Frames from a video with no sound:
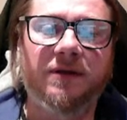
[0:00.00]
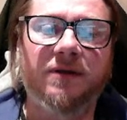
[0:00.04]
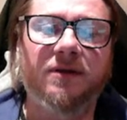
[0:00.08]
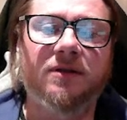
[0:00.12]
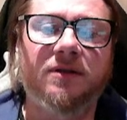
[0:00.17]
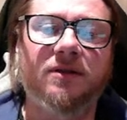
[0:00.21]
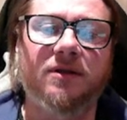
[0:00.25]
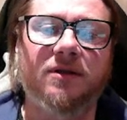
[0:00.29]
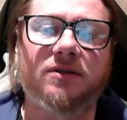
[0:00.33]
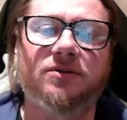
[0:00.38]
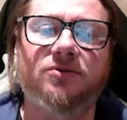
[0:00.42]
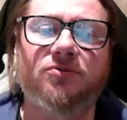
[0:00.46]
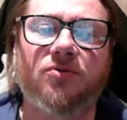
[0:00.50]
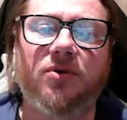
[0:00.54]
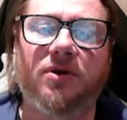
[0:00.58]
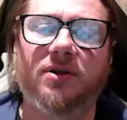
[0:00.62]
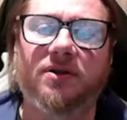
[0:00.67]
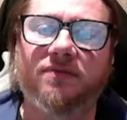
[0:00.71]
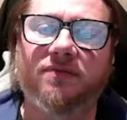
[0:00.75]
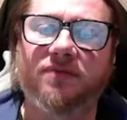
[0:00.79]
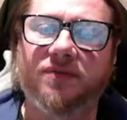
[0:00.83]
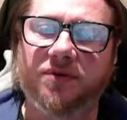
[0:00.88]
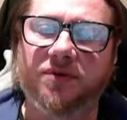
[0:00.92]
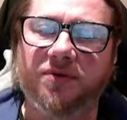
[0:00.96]
That's quite a
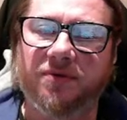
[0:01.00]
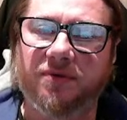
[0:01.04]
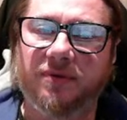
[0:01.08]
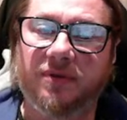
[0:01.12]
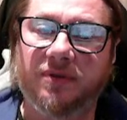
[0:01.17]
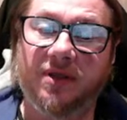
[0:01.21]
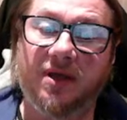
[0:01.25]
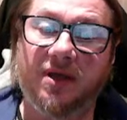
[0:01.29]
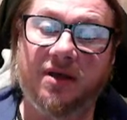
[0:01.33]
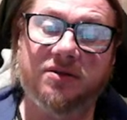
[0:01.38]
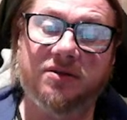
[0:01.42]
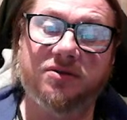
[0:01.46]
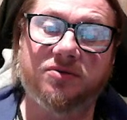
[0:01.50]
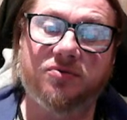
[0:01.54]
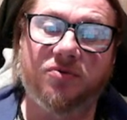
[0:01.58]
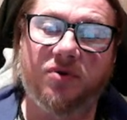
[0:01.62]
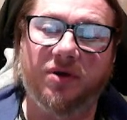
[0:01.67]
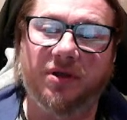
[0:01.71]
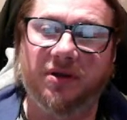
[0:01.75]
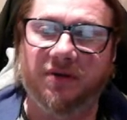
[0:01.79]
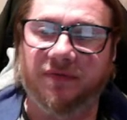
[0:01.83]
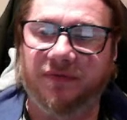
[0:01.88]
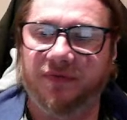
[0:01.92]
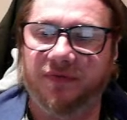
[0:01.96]
few. That is
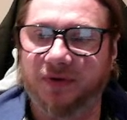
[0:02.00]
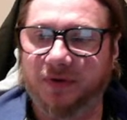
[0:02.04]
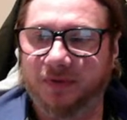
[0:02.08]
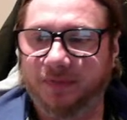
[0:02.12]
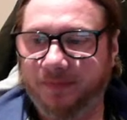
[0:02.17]
quite a few.